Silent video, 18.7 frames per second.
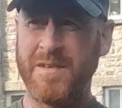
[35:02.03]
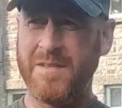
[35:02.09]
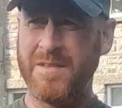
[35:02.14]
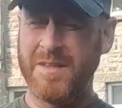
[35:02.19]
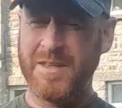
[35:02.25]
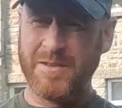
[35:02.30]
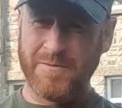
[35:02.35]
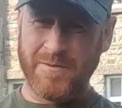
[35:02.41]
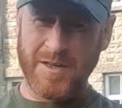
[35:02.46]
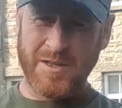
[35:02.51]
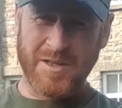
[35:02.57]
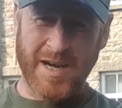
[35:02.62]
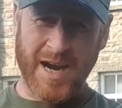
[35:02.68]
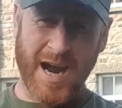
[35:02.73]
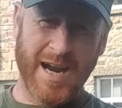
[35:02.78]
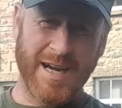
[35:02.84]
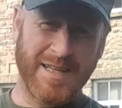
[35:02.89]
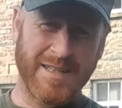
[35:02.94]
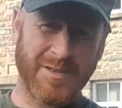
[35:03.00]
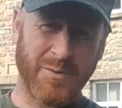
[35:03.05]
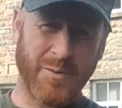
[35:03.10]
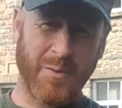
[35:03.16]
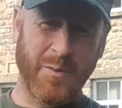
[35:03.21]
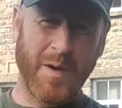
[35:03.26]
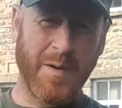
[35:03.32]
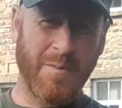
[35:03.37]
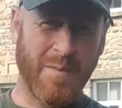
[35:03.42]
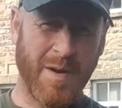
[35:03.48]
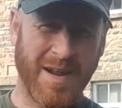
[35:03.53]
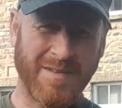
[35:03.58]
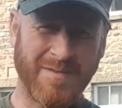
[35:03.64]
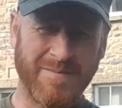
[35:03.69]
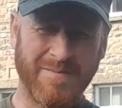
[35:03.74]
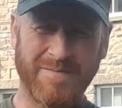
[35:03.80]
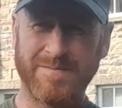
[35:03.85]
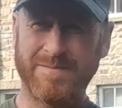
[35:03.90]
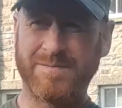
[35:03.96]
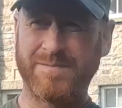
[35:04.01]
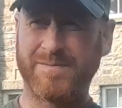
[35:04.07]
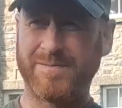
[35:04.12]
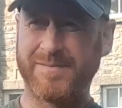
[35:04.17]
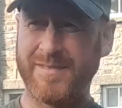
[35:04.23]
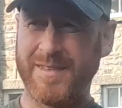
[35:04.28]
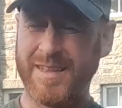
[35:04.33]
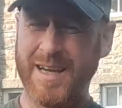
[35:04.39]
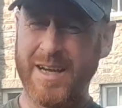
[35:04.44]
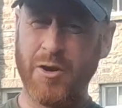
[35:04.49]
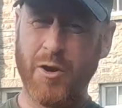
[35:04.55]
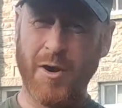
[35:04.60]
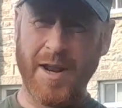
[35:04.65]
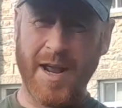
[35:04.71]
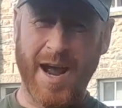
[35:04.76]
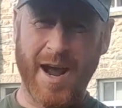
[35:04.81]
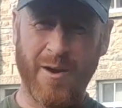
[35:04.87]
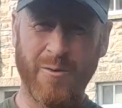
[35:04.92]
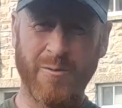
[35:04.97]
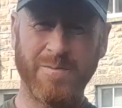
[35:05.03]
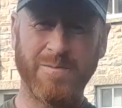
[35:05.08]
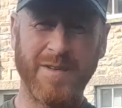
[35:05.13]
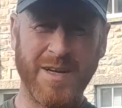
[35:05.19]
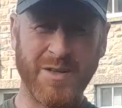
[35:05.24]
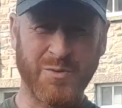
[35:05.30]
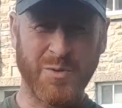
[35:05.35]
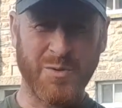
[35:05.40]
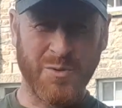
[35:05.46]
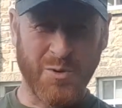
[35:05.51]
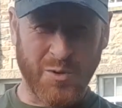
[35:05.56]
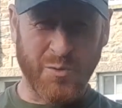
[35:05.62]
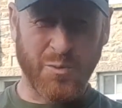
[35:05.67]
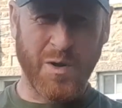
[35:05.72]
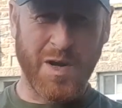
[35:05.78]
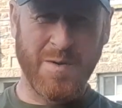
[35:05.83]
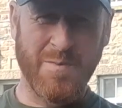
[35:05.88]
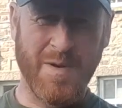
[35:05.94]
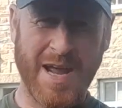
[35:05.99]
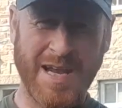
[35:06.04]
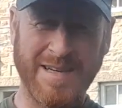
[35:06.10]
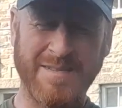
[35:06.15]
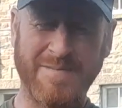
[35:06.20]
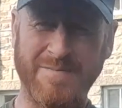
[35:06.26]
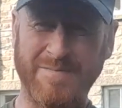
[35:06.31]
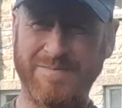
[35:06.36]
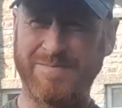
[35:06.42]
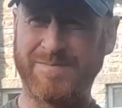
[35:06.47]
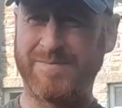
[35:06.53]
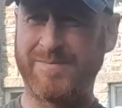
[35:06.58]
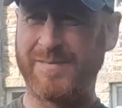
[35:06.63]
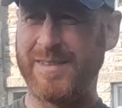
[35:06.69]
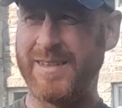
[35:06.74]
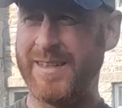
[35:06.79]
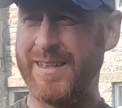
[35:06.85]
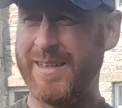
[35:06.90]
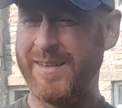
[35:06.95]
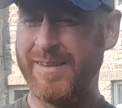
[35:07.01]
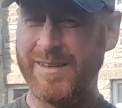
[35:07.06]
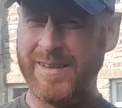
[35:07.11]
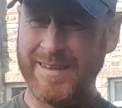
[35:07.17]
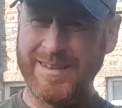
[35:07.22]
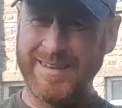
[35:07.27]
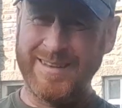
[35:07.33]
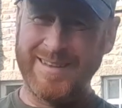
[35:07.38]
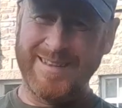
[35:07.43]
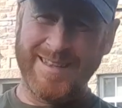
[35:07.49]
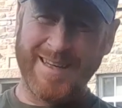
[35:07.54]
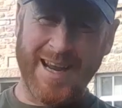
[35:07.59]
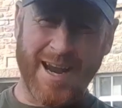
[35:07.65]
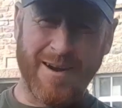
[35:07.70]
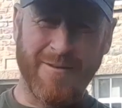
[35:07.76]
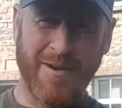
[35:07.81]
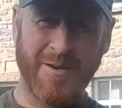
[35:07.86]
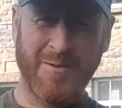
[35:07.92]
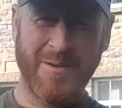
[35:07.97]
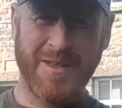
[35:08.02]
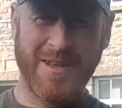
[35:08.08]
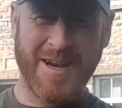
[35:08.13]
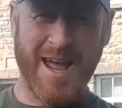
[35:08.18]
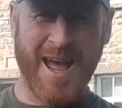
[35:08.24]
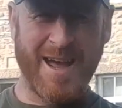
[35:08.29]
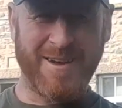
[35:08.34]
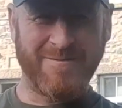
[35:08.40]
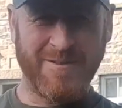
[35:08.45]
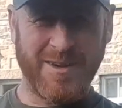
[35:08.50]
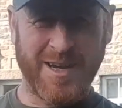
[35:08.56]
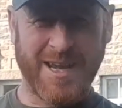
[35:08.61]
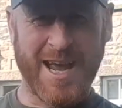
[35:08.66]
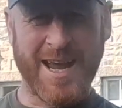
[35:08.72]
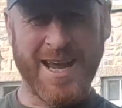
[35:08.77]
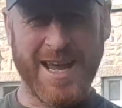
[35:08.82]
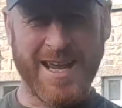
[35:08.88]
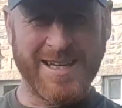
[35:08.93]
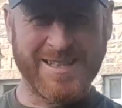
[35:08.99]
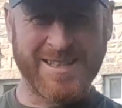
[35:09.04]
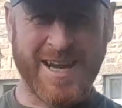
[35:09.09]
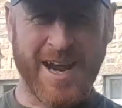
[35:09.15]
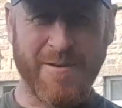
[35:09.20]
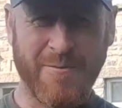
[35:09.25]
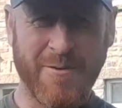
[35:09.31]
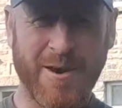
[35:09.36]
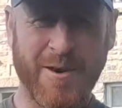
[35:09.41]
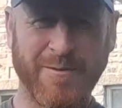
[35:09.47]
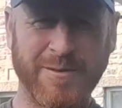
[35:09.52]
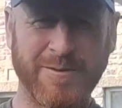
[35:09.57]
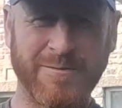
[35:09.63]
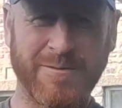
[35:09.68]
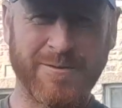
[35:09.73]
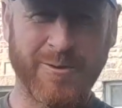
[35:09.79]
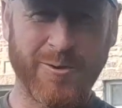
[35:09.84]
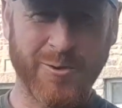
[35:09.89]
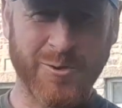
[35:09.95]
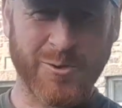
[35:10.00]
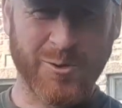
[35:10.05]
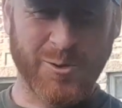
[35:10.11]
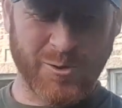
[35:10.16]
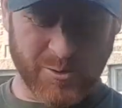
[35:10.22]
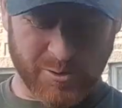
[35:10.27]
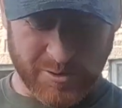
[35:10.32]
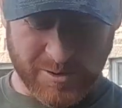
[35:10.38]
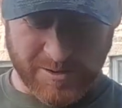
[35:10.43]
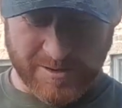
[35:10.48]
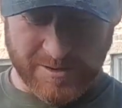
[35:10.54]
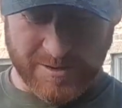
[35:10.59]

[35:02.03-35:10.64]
This fish kited into a weed bed. We got it out into another weed bed. A guy ready with a net, a guy getting his camera out for some photos.